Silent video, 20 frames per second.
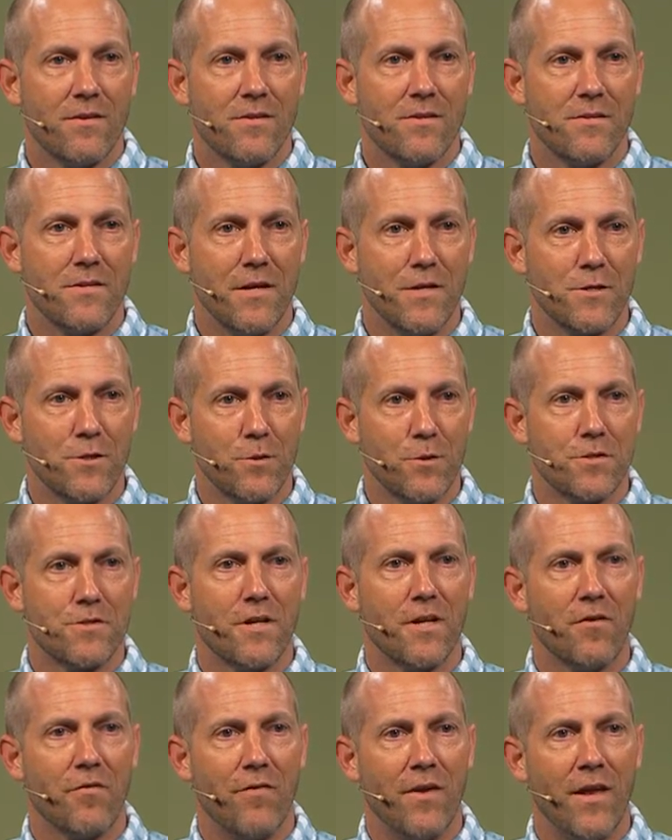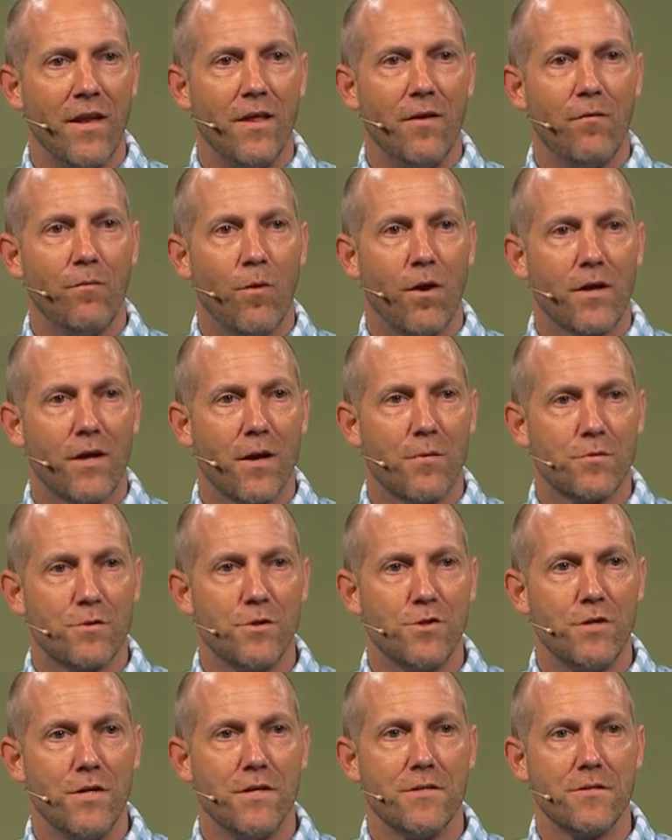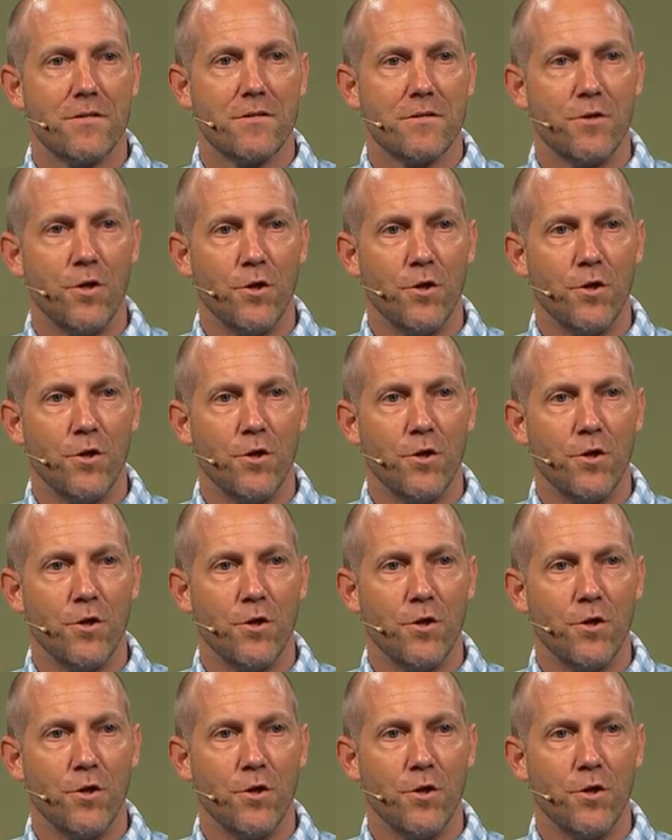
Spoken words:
C.S. Lewis said, if anyone comes to Jesus,